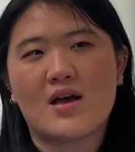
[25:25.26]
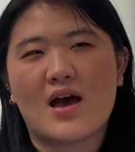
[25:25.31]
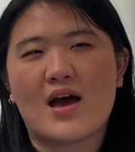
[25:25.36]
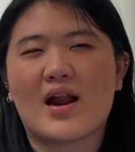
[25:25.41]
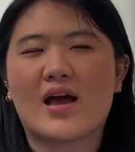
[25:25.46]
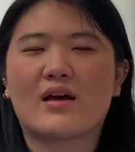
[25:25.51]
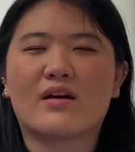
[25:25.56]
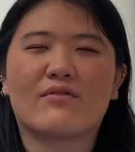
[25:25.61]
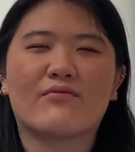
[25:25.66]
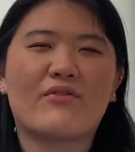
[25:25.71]
and
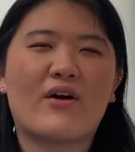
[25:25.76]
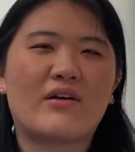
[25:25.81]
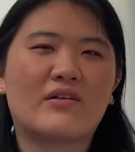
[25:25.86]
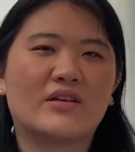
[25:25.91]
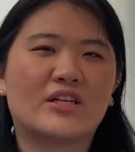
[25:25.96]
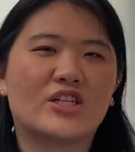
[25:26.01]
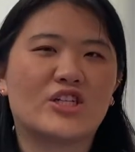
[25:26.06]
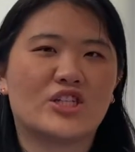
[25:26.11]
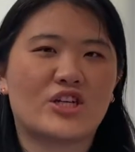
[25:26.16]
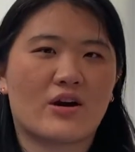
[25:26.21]
I could
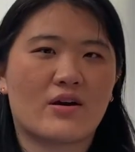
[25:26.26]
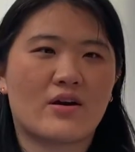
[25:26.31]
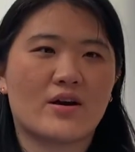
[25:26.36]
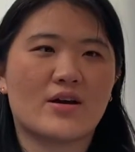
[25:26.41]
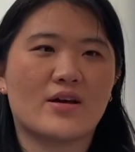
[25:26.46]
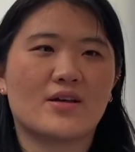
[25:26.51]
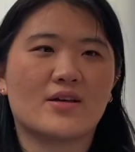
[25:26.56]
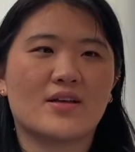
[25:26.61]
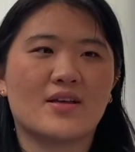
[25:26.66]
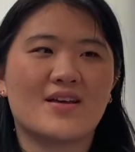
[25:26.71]
finally share
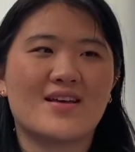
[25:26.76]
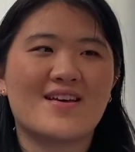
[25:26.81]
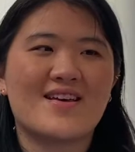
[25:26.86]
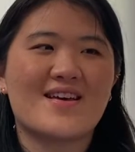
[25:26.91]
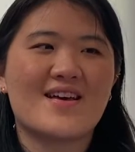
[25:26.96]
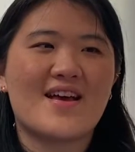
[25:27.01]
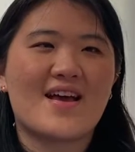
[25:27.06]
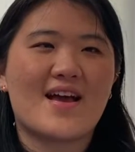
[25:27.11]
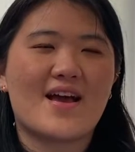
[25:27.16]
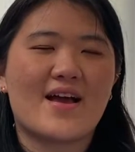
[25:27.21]
it,
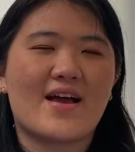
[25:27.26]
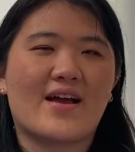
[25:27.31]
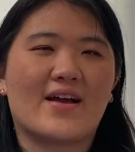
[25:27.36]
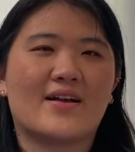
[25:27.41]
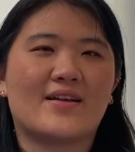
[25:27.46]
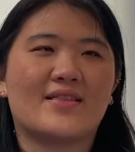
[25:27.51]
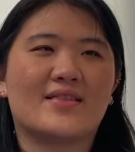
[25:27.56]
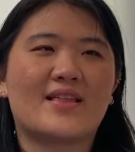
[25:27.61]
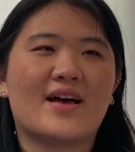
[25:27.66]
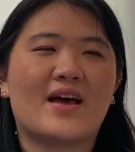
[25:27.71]

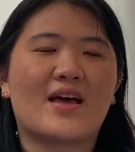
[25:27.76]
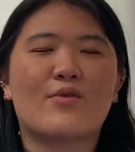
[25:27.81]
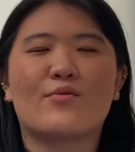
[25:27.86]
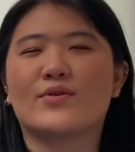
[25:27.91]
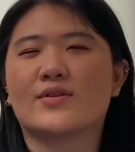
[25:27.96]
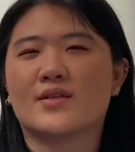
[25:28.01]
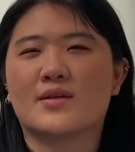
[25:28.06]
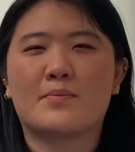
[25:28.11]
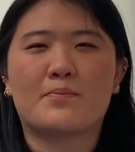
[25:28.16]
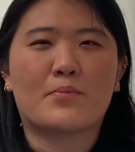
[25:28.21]
and that it
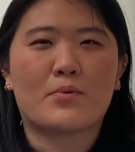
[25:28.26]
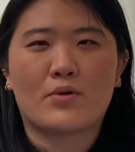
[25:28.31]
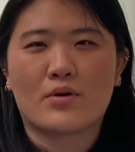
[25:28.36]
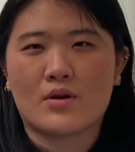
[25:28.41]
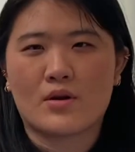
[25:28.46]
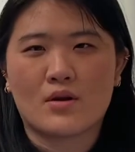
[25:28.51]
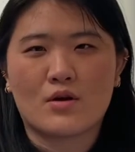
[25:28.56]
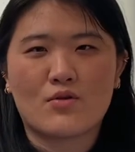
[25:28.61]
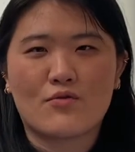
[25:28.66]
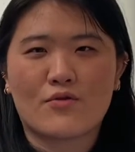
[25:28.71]
wasn't a
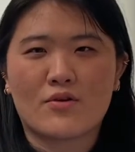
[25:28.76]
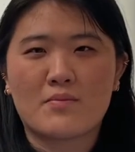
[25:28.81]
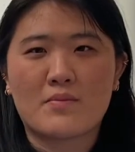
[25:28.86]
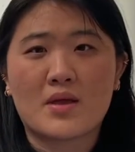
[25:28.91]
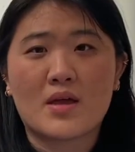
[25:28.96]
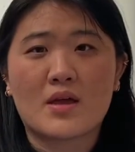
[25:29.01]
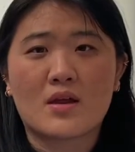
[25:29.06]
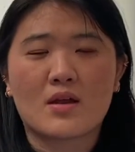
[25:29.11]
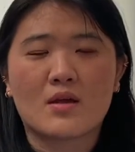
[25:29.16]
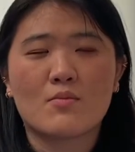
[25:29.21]
burden over
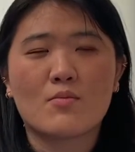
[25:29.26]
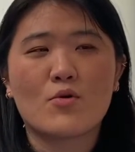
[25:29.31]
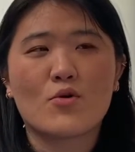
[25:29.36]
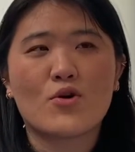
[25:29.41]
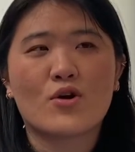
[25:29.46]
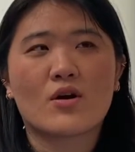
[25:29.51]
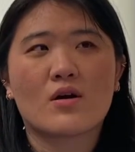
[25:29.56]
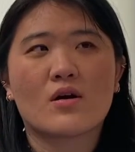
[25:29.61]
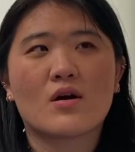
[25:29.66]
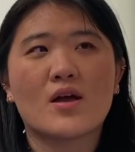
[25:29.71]
me
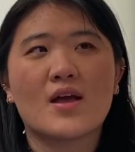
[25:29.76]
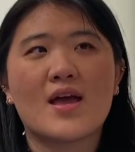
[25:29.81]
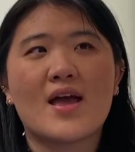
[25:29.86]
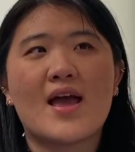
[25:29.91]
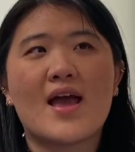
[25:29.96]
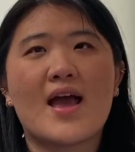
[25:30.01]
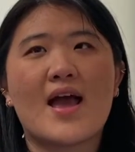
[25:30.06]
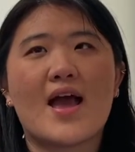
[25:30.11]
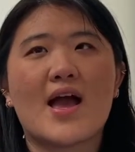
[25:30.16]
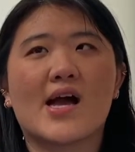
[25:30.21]
anymore.
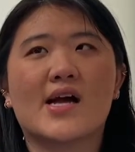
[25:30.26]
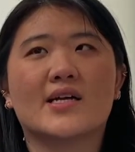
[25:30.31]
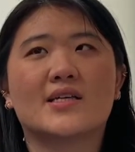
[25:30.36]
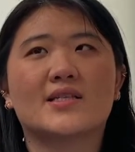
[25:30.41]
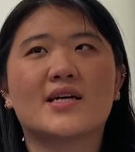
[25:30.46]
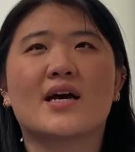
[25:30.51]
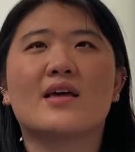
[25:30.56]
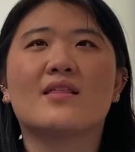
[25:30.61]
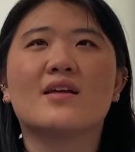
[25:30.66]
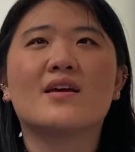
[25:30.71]
And
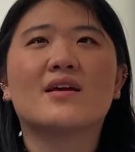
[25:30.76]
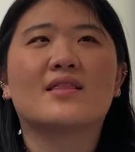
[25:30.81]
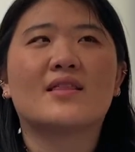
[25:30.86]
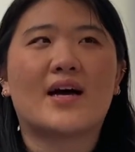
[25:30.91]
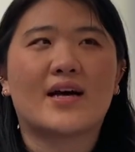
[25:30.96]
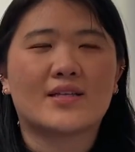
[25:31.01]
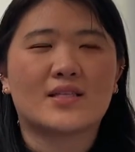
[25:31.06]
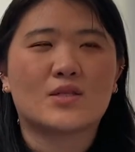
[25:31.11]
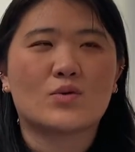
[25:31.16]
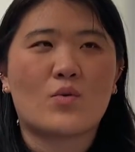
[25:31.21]
I think
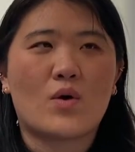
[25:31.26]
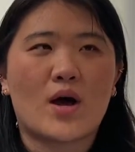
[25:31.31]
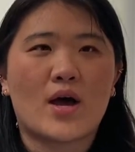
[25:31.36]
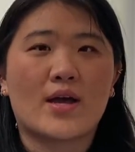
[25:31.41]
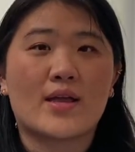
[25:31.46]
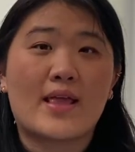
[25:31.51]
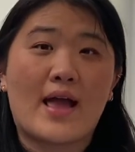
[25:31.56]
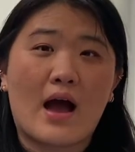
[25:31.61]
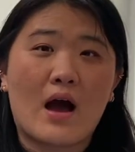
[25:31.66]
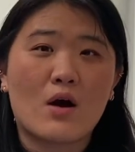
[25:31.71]
that's
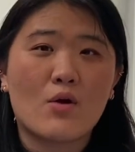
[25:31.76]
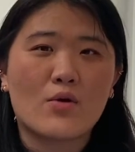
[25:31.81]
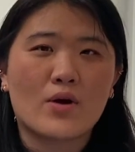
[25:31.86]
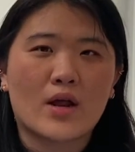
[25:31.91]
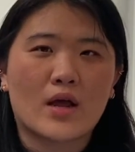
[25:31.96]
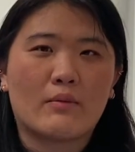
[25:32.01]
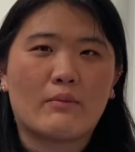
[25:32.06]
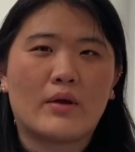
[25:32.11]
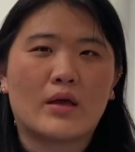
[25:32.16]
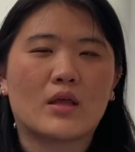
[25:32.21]
why now when
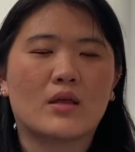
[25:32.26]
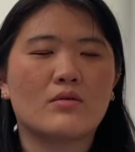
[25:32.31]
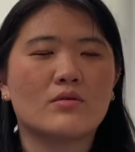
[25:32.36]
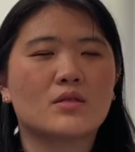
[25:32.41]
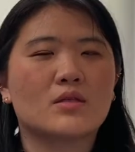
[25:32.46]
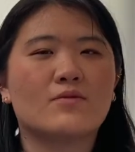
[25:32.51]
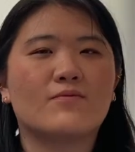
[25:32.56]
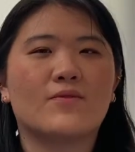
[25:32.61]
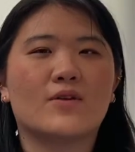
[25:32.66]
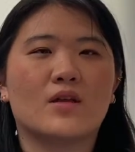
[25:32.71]
I make
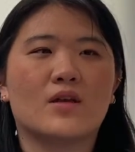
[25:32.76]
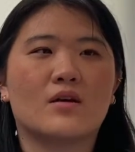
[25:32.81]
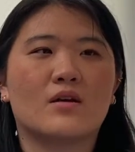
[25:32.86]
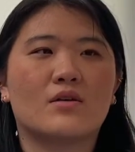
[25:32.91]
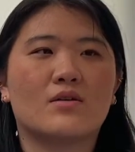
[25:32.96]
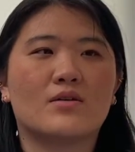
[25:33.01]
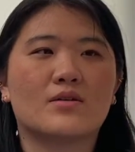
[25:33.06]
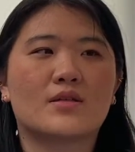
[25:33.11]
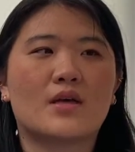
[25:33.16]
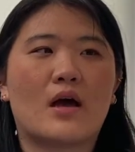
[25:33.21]
YouTube
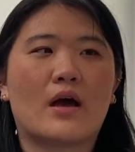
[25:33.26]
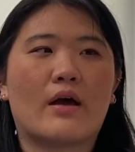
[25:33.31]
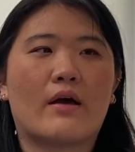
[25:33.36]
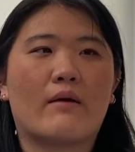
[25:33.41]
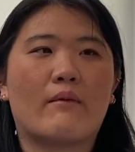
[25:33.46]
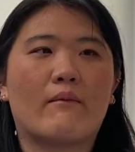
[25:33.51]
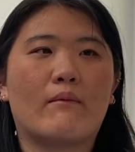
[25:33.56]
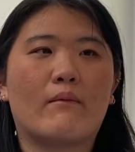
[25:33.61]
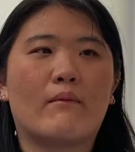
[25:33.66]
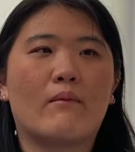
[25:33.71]
videos,
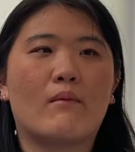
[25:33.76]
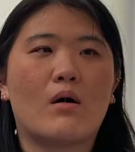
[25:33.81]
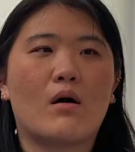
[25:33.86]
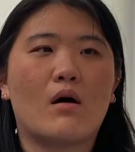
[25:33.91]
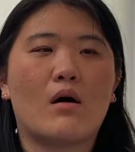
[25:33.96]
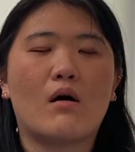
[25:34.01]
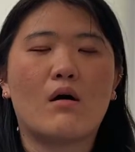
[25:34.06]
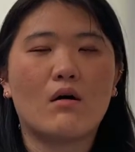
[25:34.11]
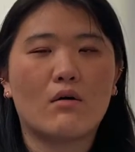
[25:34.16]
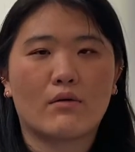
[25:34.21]
I'm
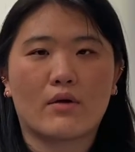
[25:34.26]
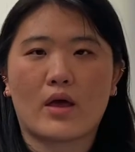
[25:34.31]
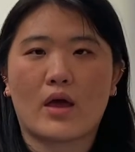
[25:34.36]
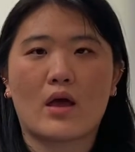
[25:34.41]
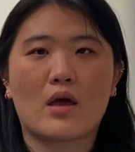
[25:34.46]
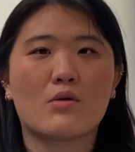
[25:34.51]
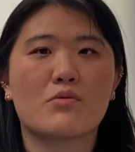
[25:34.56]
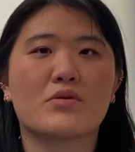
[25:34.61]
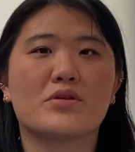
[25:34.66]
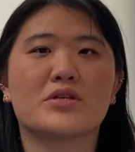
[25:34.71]

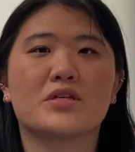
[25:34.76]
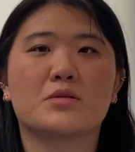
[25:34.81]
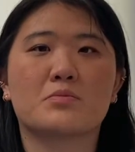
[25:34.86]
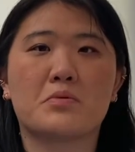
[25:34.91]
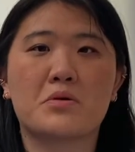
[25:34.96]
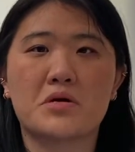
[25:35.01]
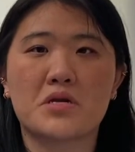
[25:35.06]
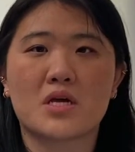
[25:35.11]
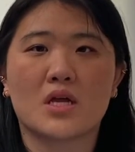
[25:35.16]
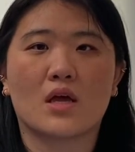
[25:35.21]
okay with just
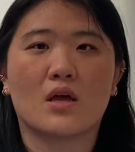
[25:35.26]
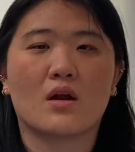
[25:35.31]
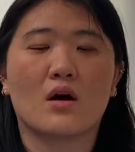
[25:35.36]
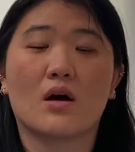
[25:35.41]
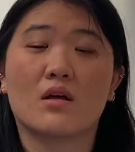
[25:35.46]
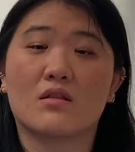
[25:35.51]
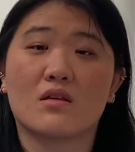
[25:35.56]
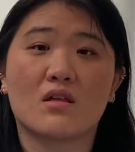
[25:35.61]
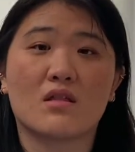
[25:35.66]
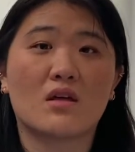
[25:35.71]
putting it
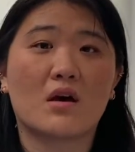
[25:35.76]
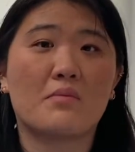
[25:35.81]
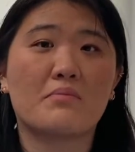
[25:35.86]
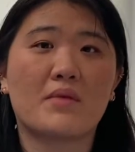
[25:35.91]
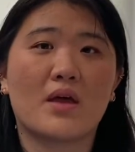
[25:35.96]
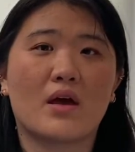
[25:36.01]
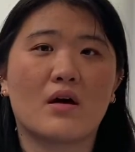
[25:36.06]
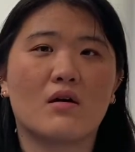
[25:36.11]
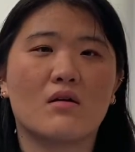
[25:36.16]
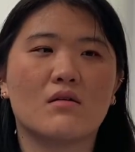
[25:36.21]
on the
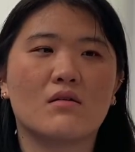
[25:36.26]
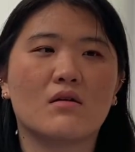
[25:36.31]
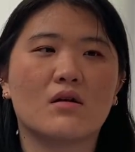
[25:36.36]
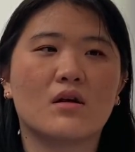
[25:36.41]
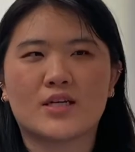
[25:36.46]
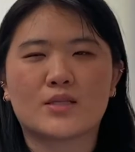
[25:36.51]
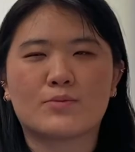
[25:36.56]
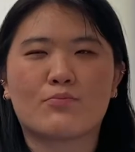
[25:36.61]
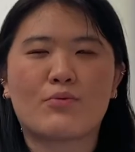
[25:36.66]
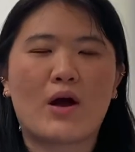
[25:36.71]
thumbnail and
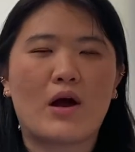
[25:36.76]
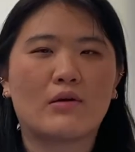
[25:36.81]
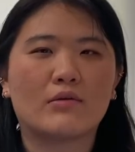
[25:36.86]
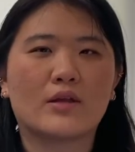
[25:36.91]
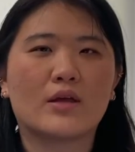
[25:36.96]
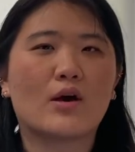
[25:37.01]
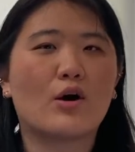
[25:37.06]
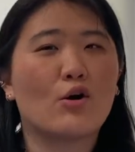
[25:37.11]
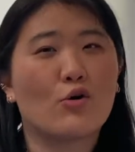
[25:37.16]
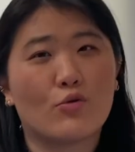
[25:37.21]
just
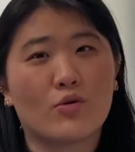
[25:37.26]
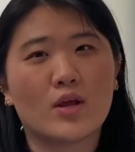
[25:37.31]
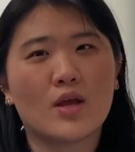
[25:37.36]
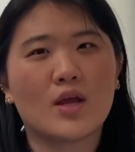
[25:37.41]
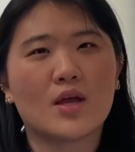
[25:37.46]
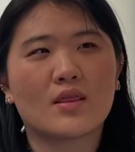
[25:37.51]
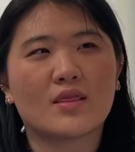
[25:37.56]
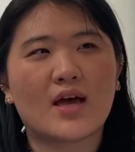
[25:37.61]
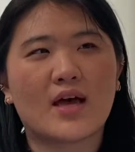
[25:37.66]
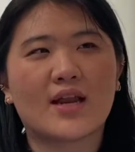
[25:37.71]
proudly
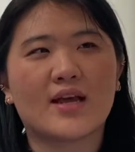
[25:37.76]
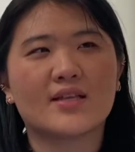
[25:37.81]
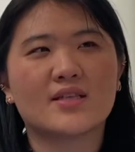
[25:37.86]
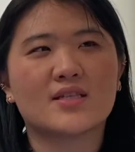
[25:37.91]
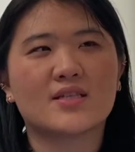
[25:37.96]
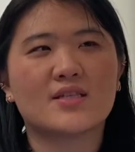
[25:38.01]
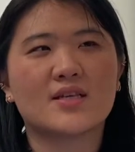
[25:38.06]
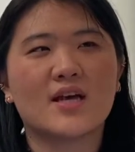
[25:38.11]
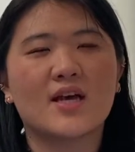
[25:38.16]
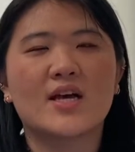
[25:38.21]
owning that
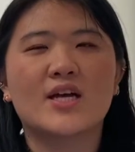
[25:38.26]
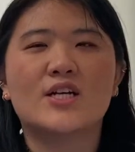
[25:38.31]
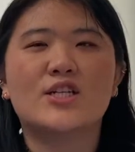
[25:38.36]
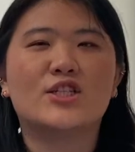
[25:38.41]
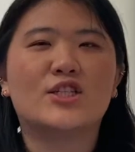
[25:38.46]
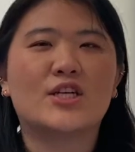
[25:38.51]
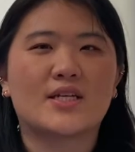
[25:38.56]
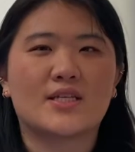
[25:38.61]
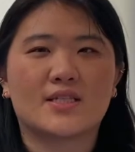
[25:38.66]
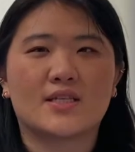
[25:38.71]
it's
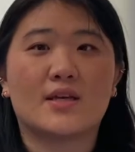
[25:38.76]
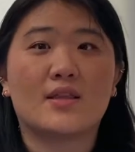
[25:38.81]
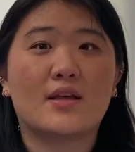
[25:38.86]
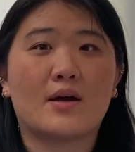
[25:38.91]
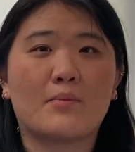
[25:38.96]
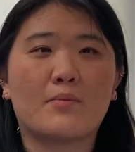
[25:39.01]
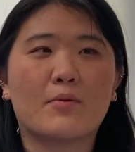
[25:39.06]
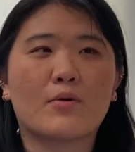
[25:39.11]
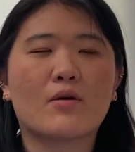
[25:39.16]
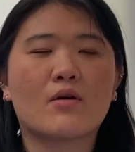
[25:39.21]
just a
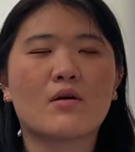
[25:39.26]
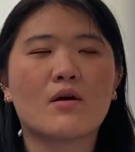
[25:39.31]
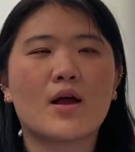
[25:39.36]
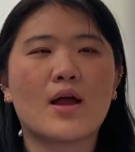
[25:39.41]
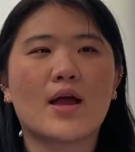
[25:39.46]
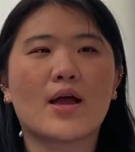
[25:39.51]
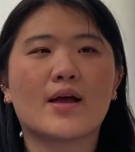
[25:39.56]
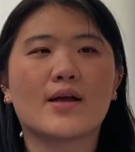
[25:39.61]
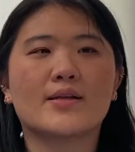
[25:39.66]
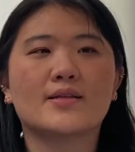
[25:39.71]
number,
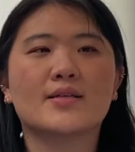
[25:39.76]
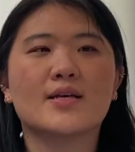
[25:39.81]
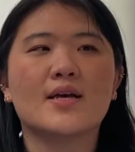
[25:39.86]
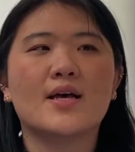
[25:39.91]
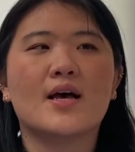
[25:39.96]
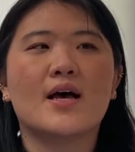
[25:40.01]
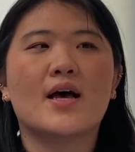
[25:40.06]
and